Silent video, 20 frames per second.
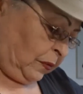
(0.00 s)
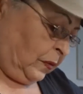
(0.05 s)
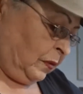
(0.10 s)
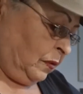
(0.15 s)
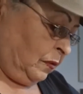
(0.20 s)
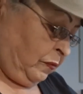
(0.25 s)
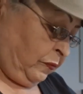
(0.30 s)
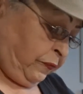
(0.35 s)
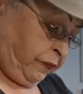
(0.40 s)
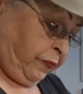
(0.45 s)

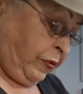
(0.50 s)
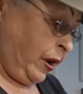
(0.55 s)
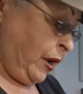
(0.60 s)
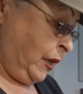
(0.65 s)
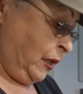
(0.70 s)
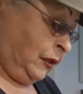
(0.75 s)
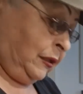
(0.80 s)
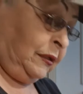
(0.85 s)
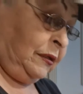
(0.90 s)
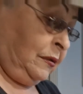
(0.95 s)

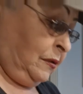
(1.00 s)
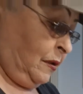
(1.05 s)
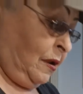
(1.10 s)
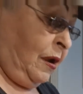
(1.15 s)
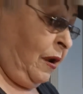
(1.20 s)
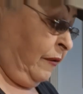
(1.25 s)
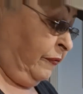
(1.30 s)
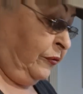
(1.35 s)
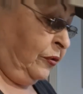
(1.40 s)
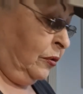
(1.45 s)
right
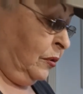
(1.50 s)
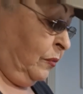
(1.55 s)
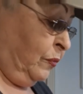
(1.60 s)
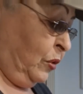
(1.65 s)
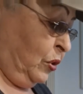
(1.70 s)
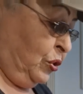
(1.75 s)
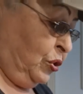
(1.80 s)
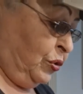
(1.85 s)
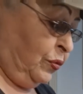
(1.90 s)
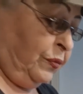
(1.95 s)
after the
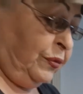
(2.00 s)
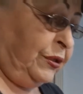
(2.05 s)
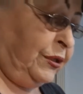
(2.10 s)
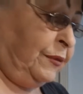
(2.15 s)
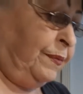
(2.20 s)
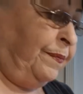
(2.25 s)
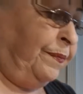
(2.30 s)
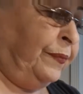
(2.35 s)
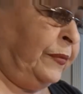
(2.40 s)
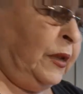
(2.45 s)
mushrooms.